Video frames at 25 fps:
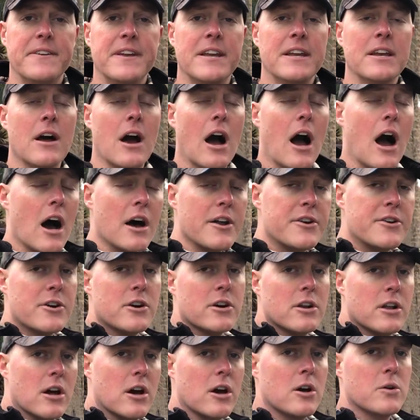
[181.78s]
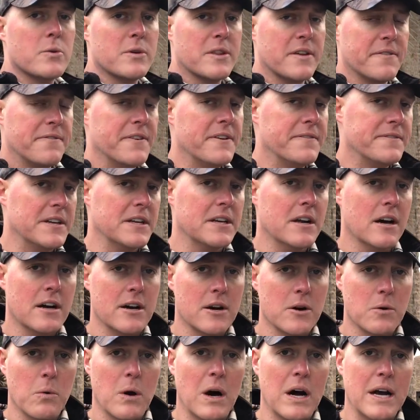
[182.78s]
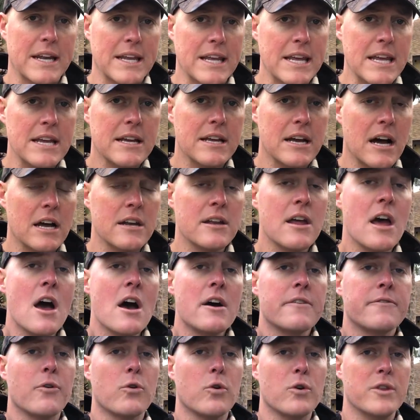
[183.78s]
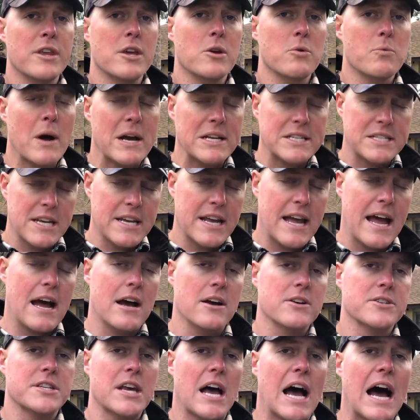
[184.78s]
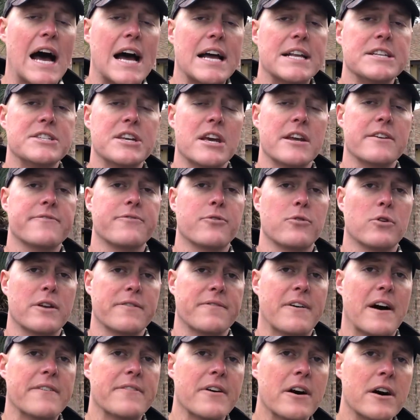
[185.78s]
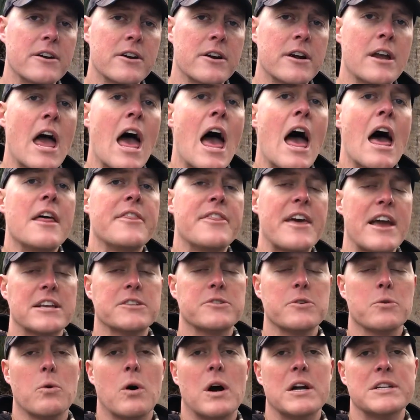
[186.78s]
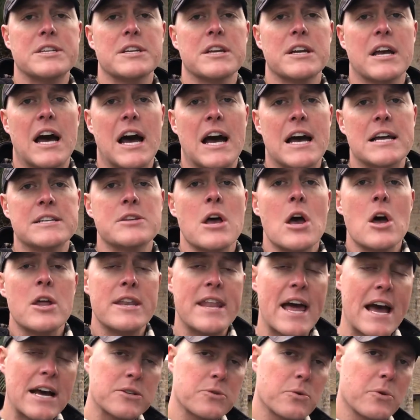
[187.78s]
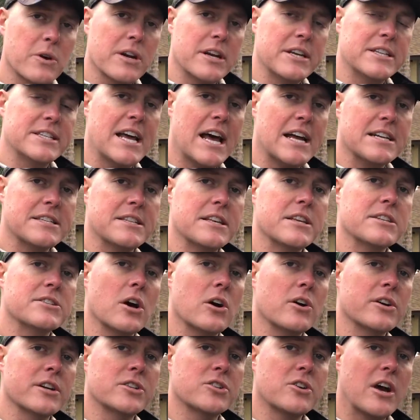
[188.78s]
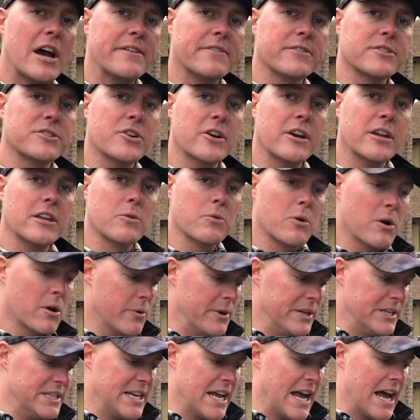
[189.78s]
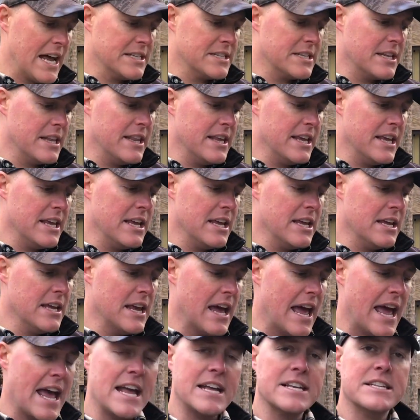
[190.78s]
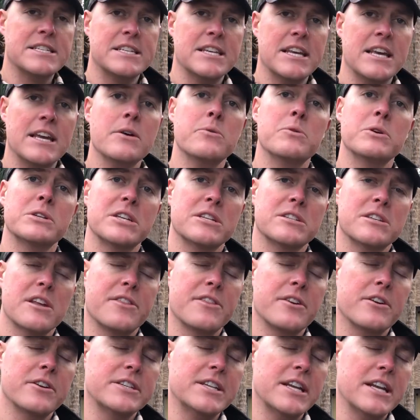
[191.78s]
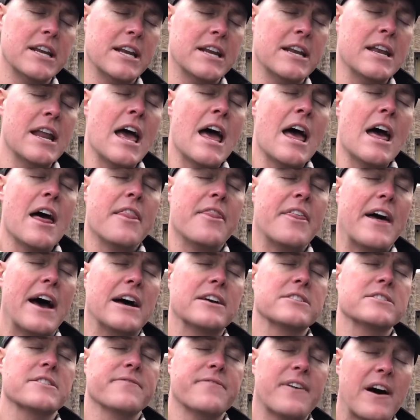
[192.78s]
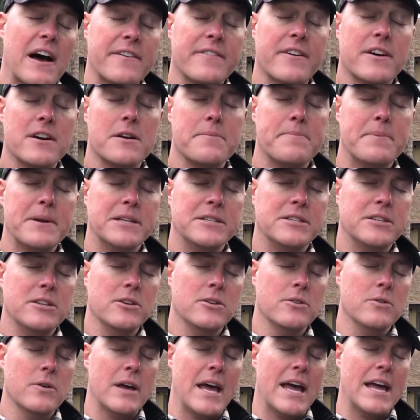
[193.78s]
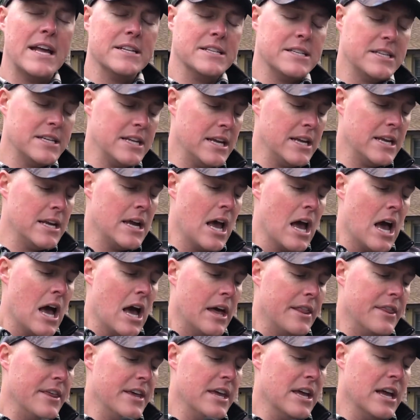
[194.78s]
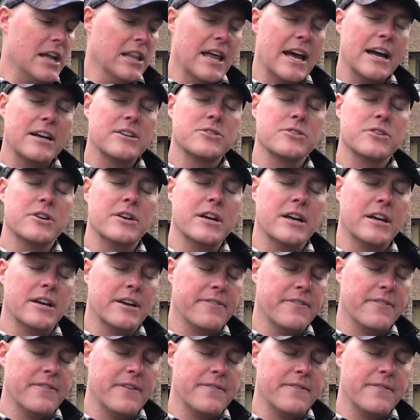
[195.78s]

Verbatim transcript: feet under load with a 1500 watt heat gun for the Westinghouse iGen 4500. Thanks for watching guys. Next we're gonna test this on a travel trailer where we test the AC, which is a 13,500 BTU AC, the electric